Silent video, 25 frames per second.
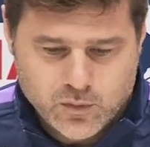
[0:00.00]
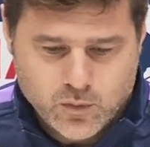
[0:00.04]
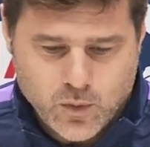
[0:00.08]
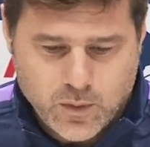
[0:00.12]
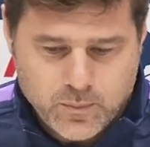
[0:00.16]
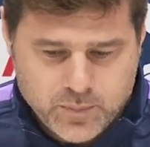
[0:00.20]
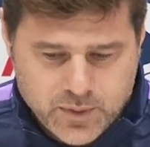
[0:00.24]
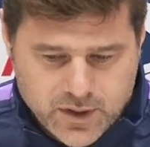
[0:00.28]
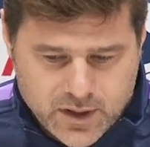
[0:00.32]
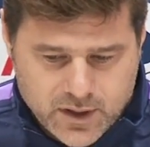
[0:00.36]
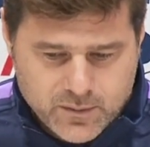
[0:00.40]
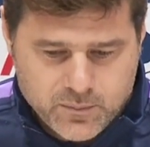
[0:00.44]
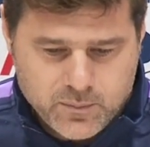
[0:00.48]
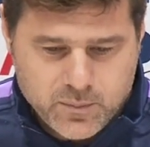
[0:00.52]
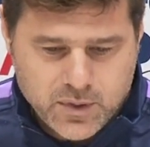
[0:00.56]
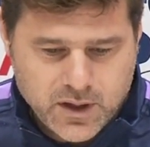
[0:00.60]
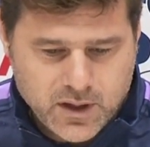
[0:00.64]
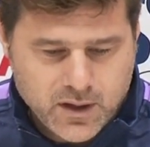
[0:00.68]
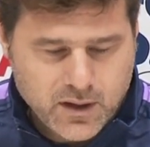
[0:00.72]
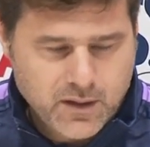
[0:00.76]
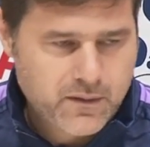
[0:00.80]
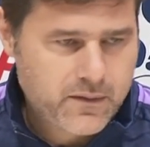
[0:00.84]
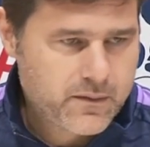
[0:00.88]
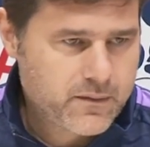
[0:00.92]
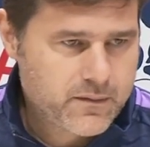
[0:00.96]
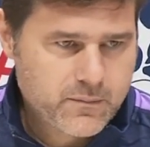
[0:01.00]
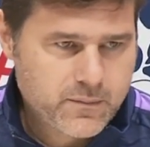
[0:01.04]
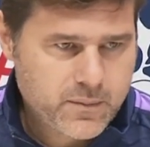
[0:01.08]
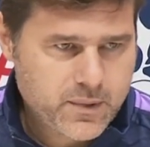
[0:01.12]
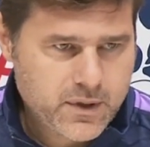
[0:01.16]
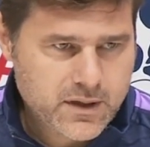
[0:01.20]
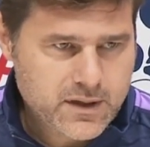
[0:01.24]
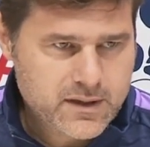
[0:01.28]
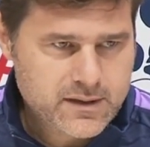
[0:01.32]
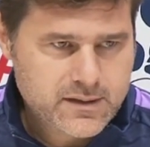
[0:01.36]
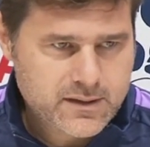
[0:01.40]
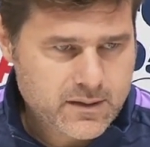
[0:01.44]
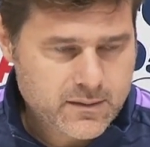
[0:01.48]
appear bigger
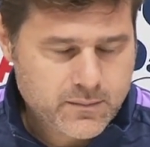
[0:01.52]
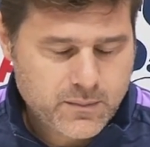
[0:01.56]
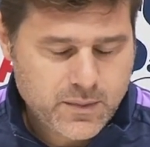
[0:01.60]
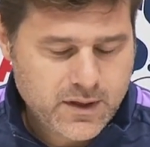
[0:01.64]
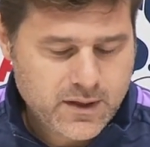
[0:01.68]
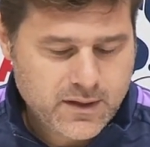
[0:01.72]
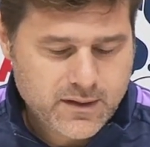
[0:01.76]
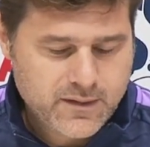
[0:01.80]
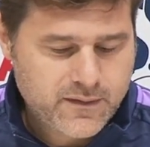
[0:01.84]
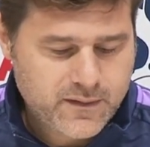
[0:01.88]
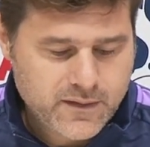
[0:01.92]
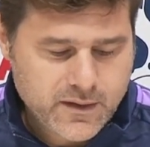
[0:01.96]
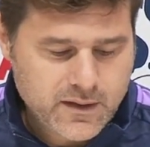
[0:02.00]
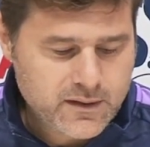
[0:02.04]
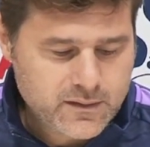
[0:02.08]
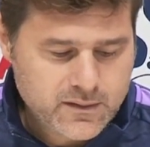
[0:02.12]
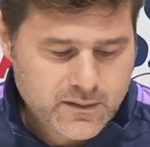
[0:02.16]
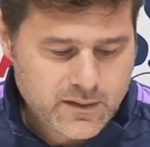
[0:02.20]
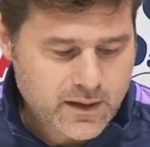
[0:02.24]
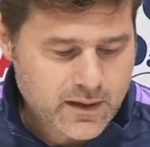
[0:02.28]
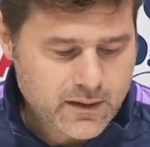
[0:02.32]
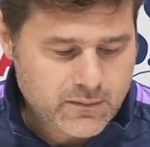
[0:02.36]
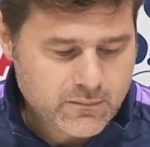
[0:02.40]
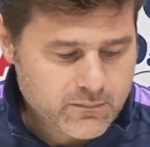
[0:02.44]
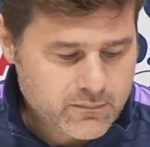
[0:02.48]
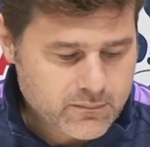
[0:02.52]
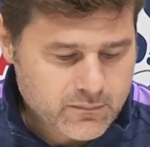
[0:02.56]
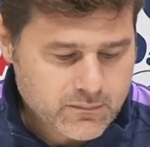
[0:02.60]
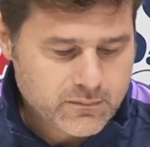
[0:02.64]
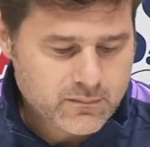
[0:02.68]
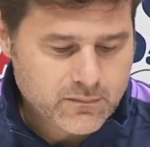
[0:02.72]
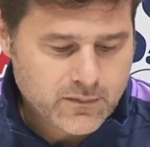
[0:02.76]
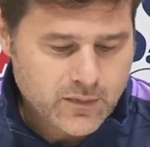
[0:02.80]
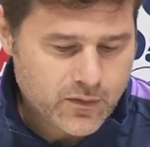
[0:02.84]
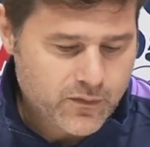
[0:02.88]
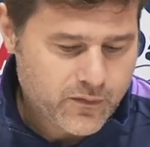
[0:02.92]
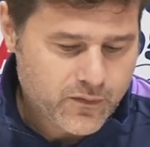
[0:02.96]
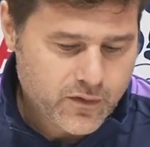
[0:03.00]
things,
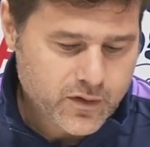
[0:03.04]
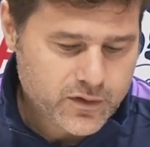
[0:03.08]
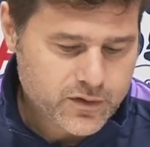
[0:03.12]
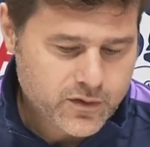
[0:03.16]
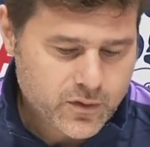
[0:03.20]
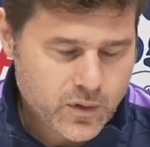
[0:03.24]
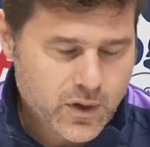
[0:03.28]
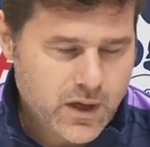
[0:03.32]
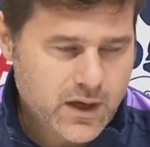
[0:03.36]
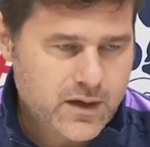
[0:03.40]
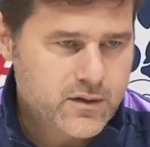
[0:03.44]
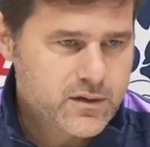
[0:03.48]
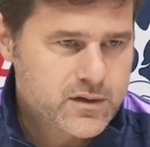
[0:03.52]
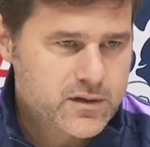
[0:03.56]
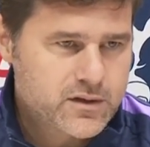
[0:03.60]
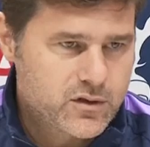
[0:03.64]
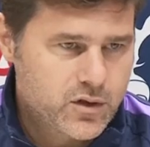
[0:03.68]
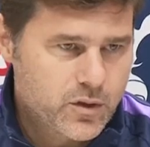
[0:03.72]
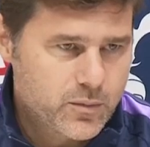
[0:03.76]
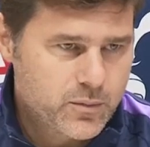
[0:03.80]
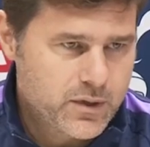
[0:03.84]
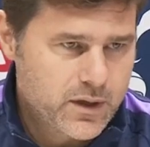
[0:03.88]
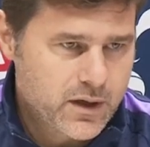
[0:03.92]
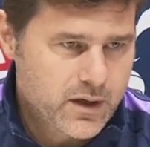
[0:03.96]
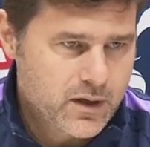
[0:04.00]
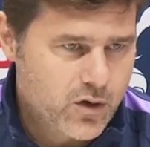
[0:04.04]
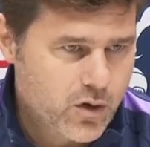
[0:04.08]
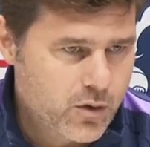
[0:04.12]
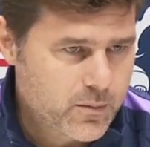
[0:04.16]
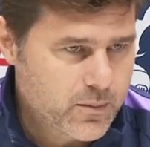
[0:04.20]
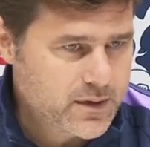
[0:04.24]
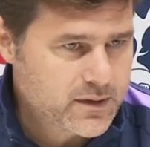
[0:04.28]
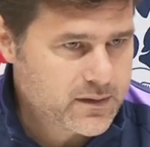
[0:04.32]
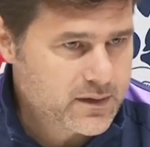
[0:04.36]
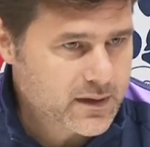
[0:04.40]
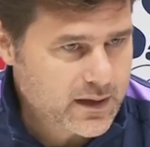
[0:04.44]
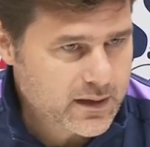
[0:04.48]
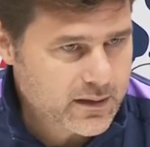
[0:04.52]
and of course you cannot stop the
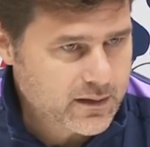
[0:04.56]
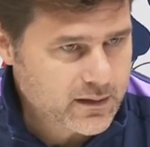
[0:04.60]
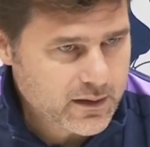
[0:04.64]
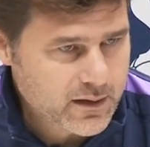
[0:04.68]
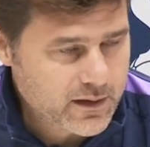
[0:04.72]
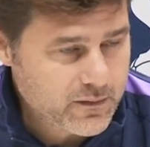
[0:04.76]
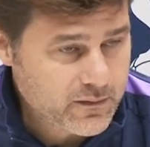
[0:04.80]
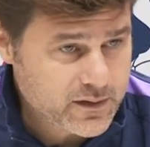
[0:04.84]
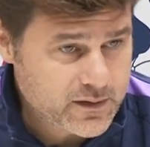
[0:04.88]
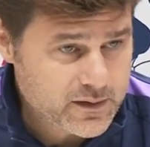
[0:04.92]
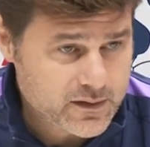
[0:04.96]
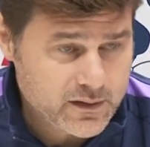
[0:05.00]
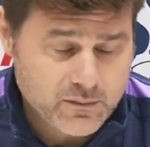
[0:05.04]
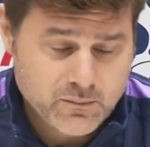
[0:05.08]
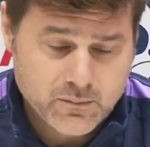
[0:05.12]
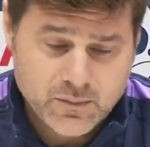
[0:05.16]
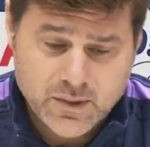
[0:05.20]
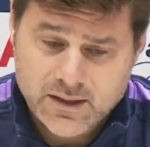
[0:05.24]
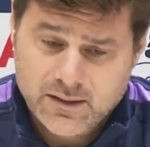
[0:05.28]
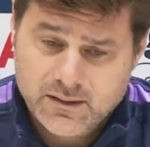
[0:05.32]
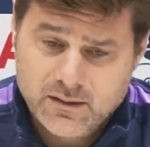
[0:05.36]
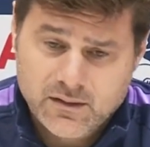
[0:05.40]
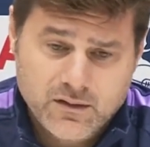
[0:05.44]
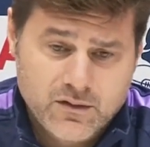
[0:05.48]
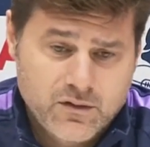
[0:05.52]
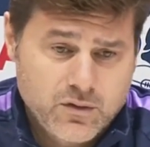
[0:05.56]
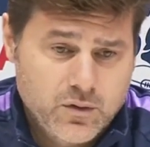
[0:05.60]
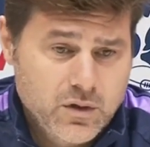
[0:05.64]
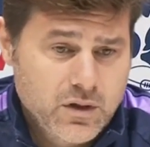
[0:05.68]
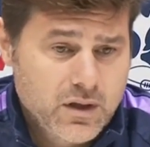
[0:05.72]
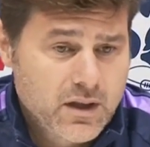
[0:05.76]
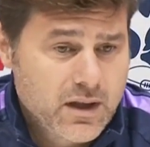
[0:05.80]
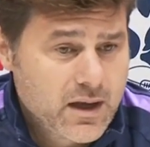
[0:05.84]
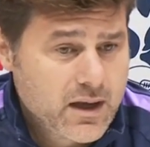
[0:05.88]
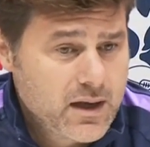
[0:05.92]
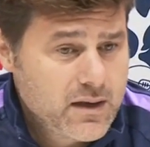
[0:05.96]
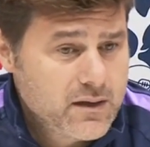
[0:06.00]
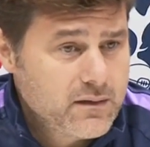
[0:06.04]
comments and everything. But in 3
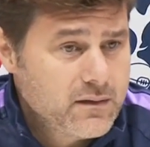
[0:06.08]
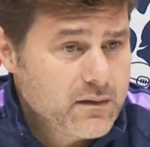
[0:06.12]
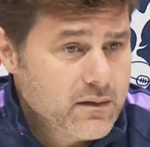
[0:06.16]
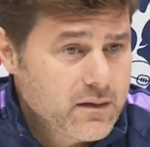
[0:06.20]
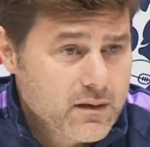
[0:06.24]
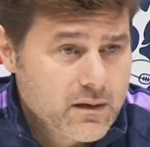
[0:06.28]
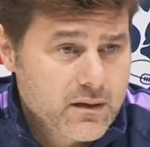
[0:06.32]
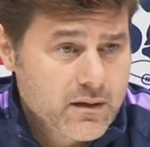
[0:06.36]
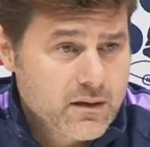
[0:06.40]
days,